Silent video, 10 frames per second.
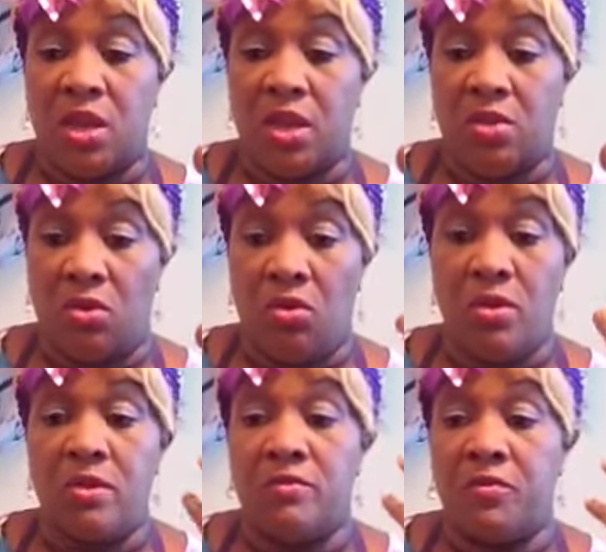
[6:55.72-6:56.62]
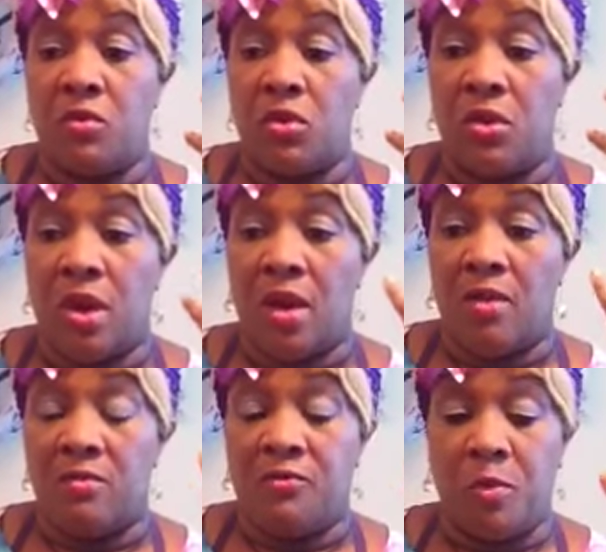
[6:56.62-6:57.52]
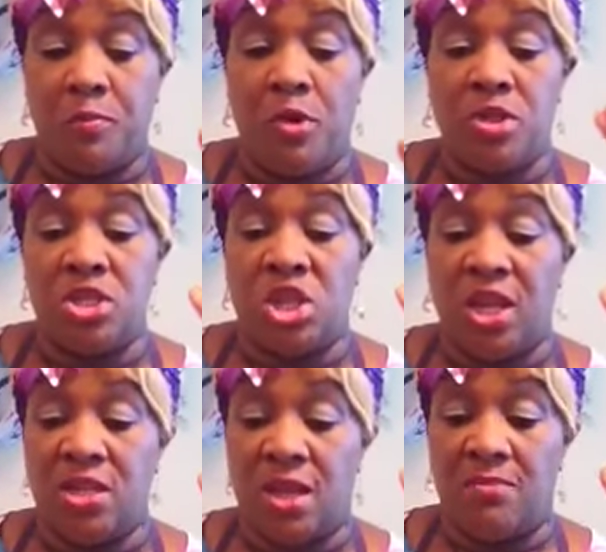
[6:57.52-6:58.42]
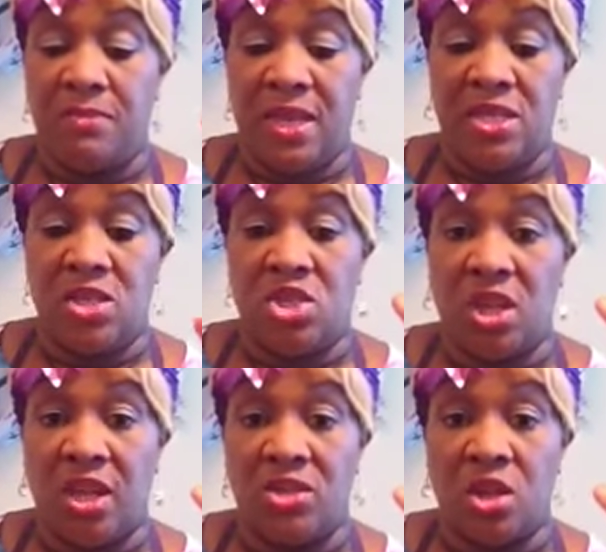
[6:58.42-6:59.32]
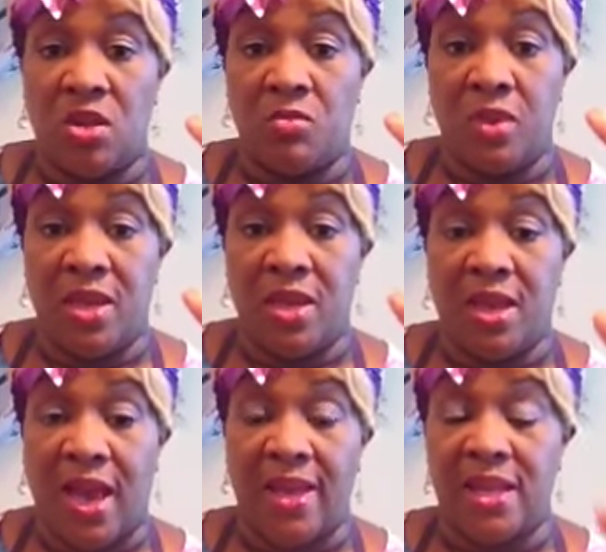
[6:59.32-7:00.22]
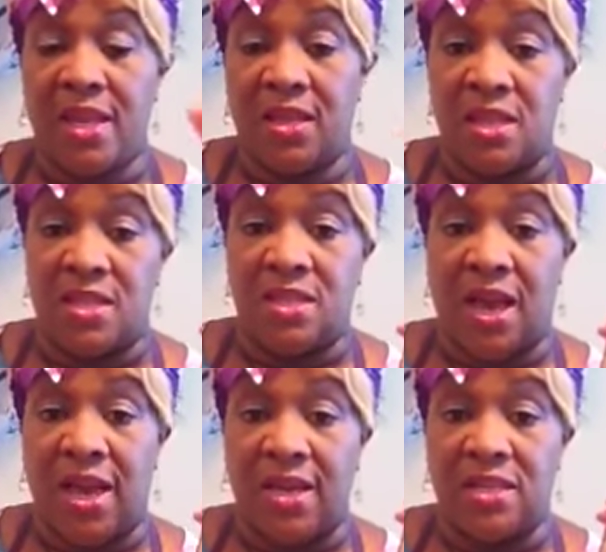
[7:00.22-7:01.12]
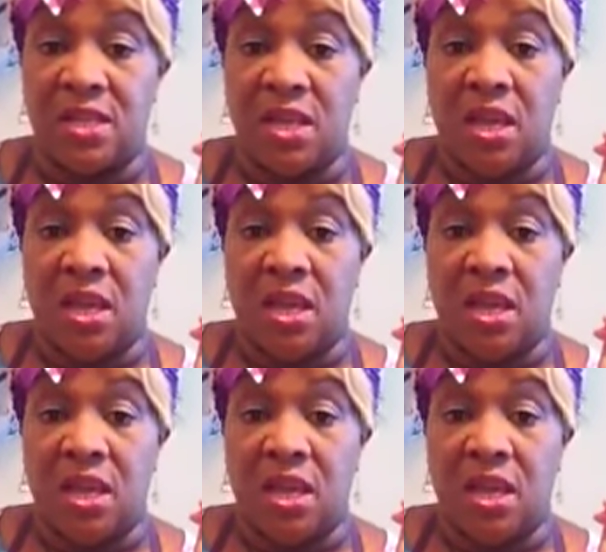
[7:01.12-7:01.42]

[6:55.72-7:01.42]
in order for football to change and men to change, we got to get these guys